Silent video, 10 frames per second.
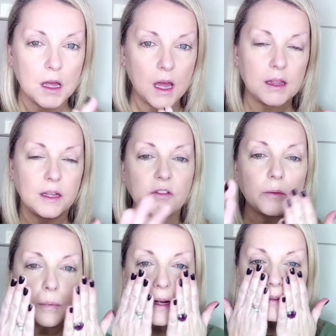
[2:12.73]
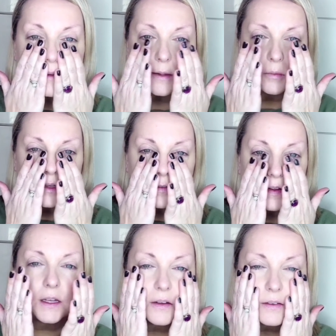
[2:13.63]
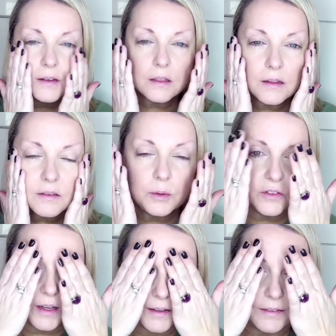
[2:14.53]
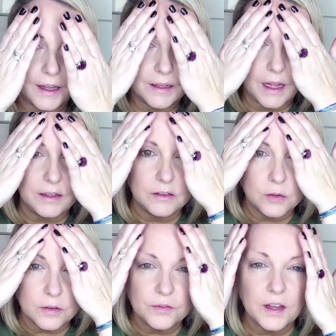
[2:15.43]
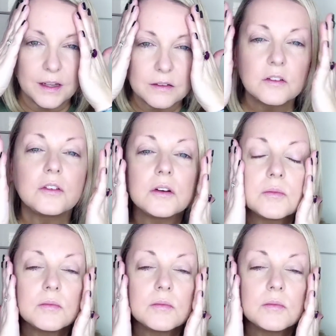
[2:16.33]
And then just press it in with your fingers, and this will take down any sort of texture.